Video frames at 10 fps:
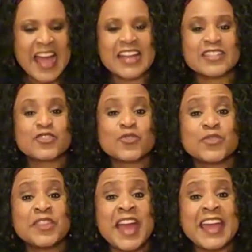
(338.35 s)
as to
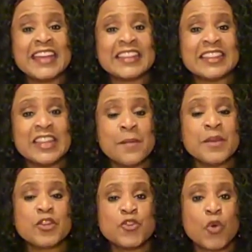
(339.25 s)
they
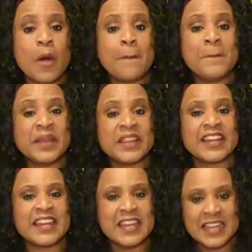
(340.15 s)
limit your
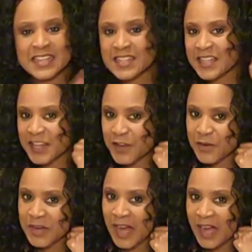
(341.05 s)
ability to
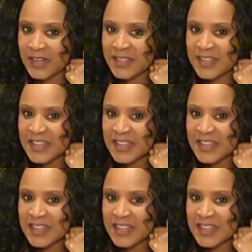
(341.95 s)
hear God,